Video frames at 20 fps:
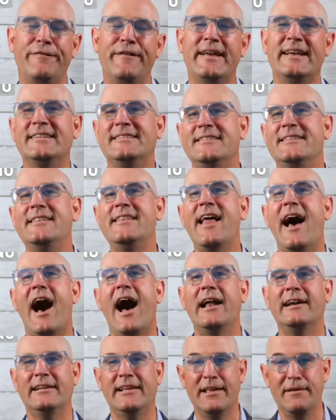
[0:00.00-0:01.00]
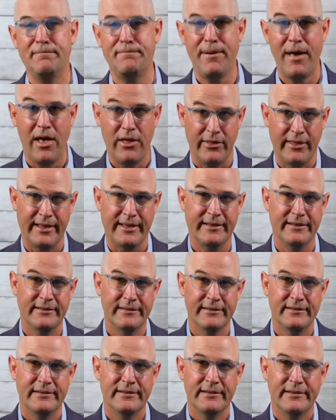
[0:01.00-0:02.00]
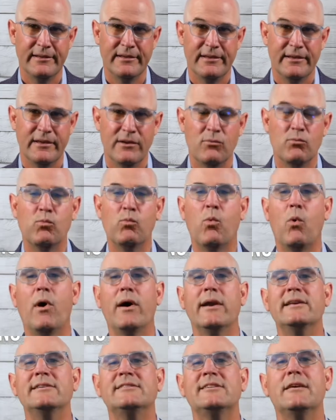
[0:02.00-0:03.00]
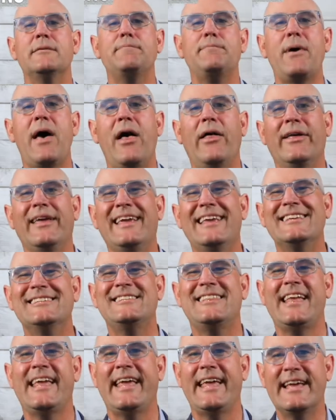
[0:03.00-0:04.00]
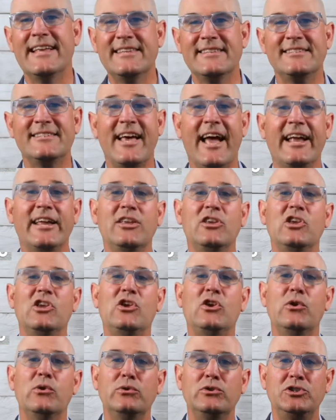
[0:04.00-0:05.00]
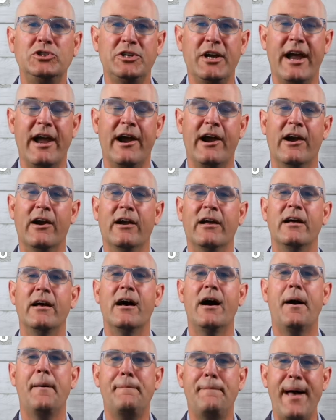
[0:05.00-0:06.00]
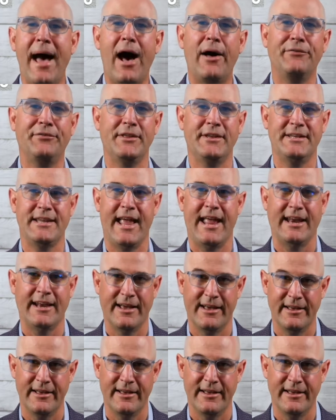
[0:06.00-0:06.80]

is not compelling. What is compelling is the insight you share about the data.